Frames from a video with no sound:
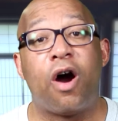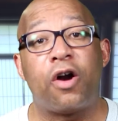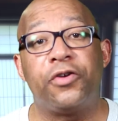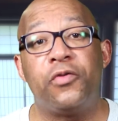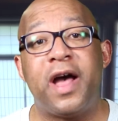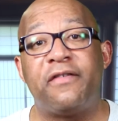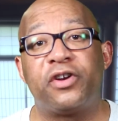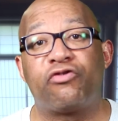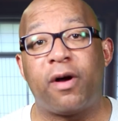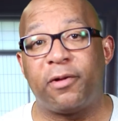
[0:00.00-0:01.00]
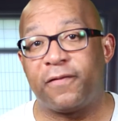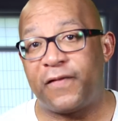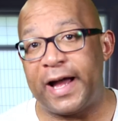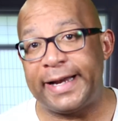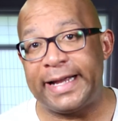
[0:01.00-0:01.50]
Are you having trouble
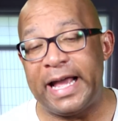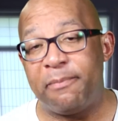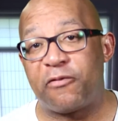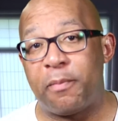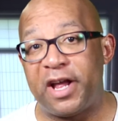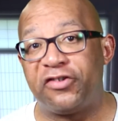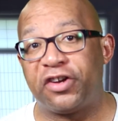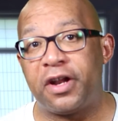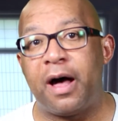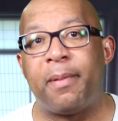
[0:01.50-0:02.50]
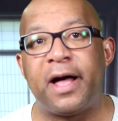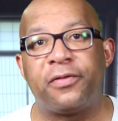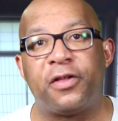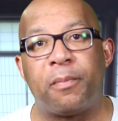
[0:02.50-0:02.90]
finding information about